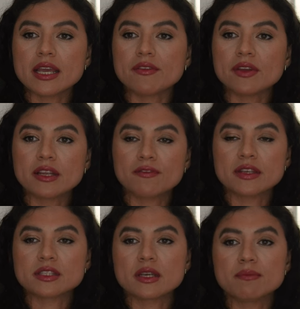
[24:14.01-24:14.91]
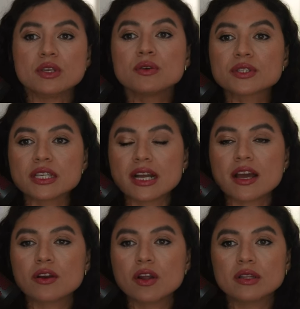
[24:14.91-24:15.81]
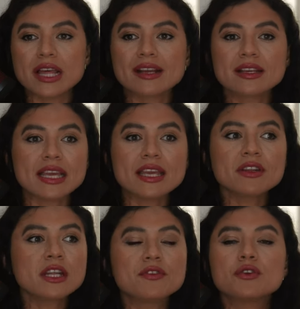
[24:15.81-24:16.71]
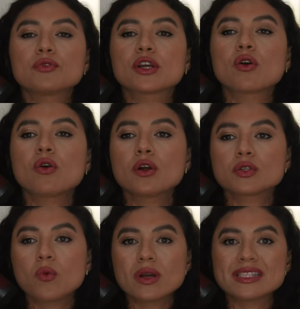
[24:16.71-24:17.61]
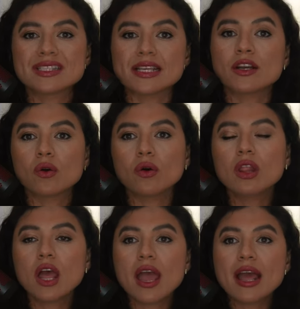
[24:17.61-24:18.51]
even if it's a music, I don't know, like even if you record one single,